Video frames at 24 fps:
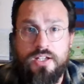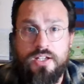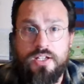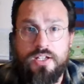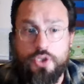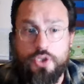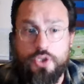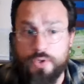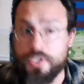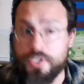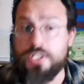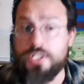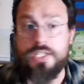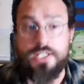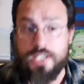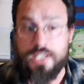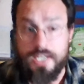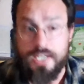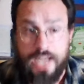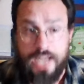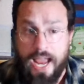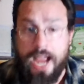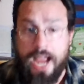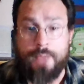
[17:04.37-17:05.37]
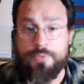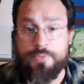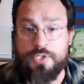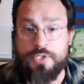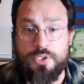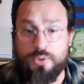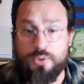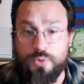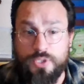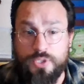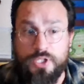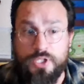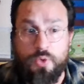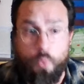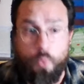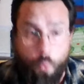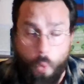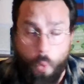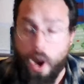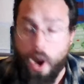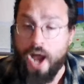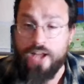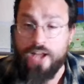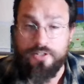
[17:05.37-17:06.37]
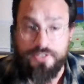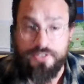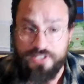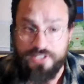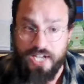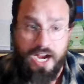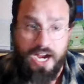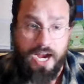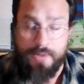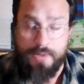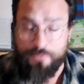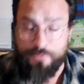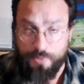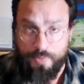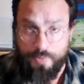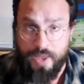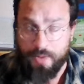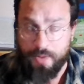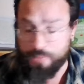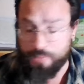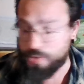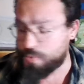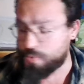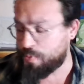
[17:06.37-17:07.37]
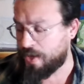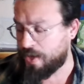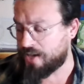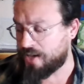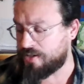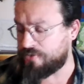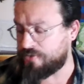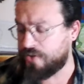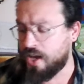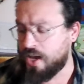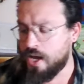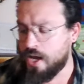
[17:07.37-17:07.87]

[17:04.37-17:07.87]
So this is an absolutely wild time from that perspective.